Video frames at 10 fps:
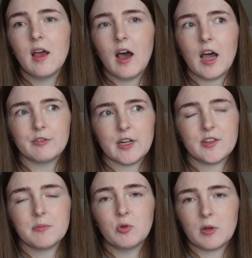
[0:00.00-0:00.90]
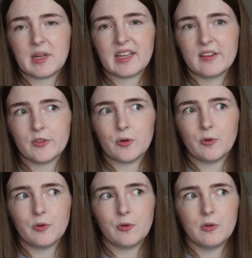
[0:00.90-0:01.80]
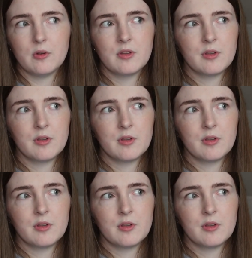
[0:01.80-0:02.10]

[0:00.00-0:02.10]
I read them all on my Kindle